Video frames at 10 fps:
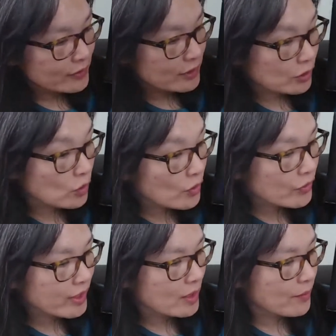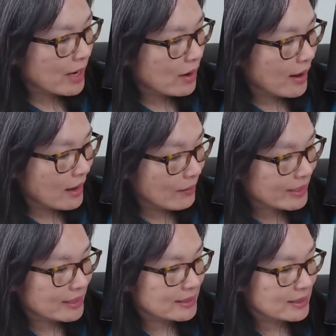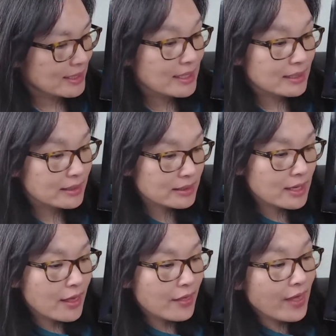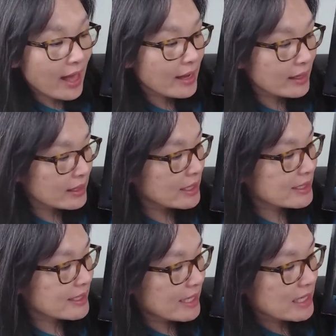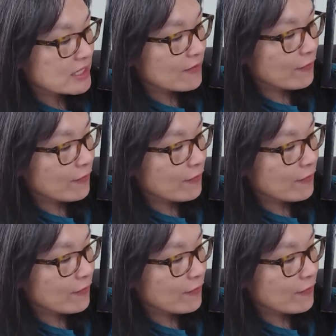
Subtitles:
The cool thing about Abacus is that it's easy